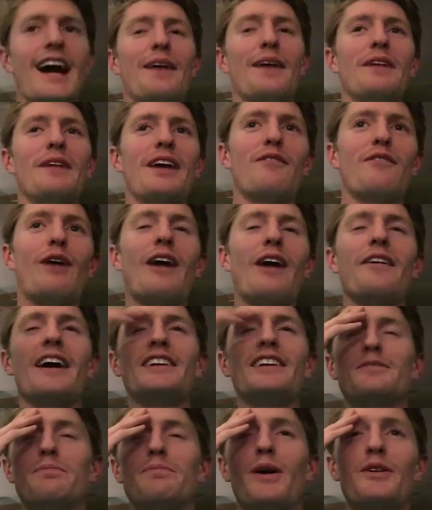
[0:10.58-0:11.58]
I'm like, why don't I
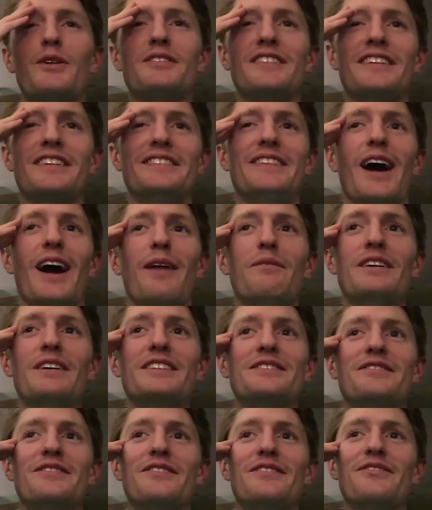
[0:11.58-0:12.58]
just post the
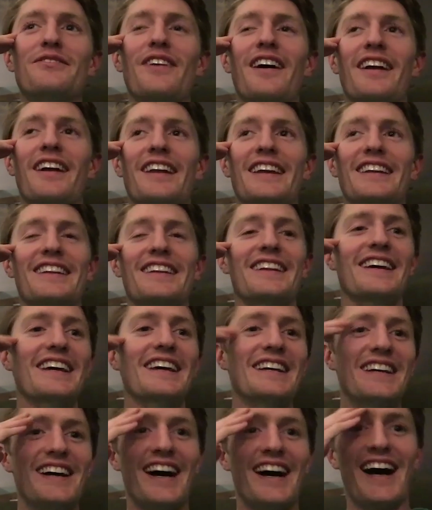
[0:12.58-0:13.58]
dumbest fucking
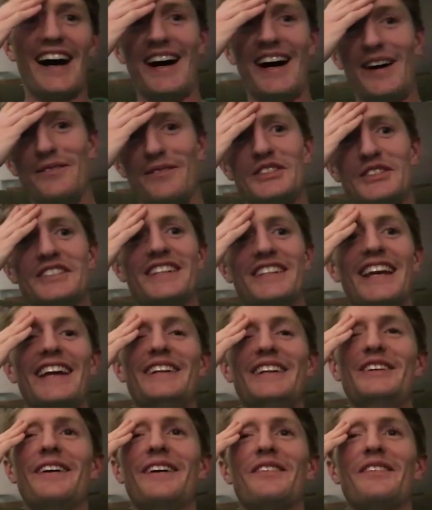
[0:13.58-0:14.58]
skit
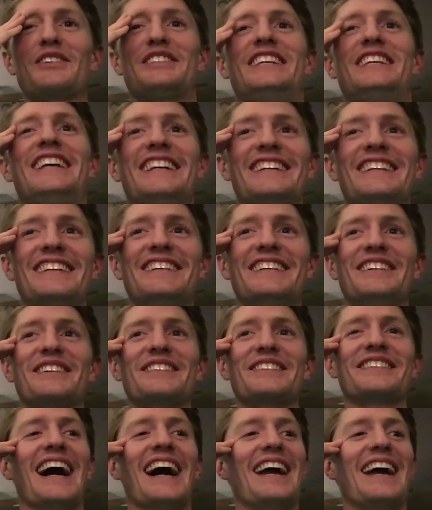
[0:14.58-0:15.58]
you've ever seen in your
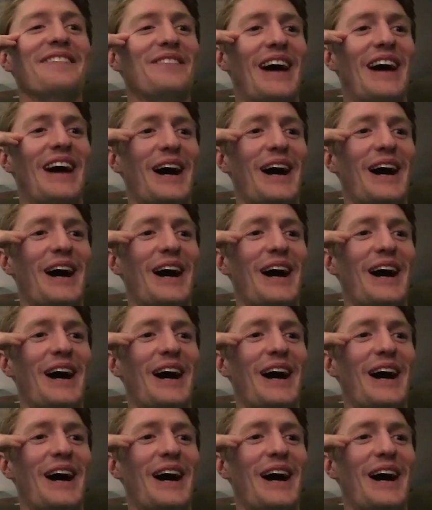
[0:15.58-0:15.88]
life? How